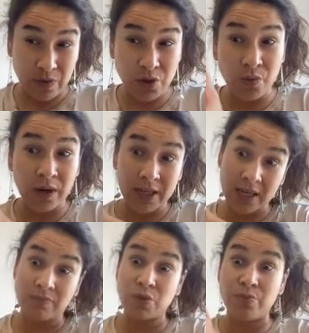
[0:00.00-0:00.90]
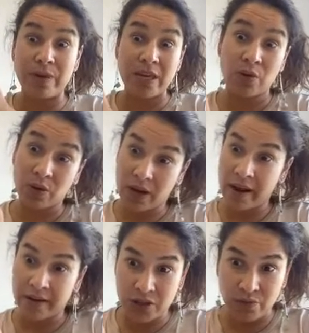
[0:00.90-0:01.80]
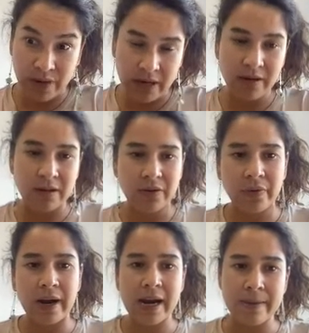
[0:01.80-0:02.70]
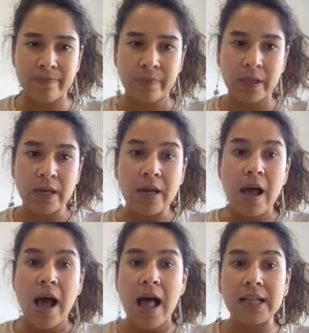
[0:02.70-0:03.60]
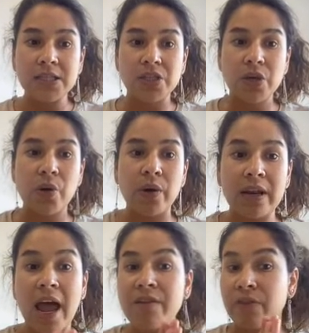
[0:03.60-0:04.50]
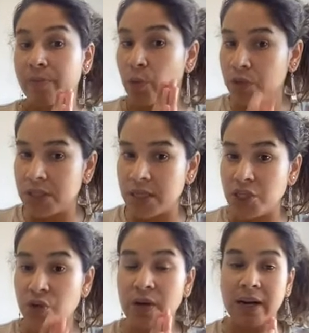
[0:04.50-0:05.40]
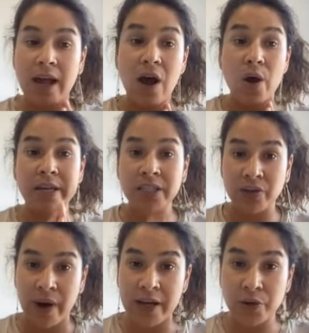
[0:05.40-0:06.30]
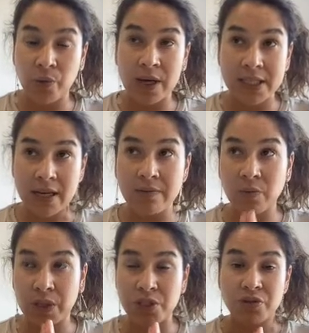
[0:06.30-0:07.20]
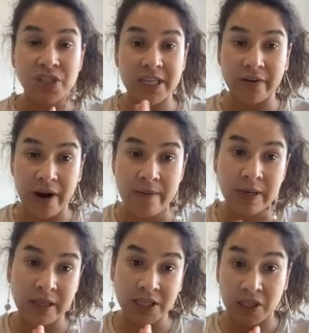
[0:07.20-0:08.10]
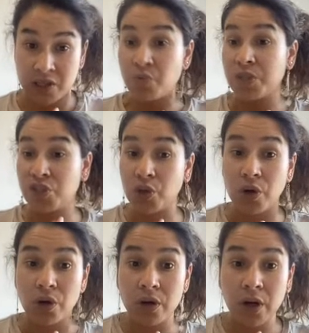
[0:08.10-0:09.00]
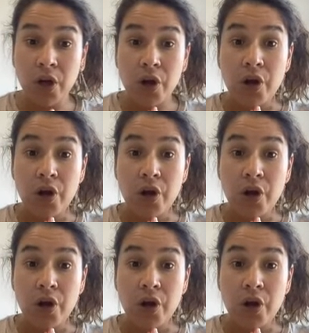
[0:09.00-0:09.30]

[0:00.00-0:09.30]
You want him to be or her to be, right? Also, live reporting, you can integrate your WhatsApp with your CRM, in this case with Zoho,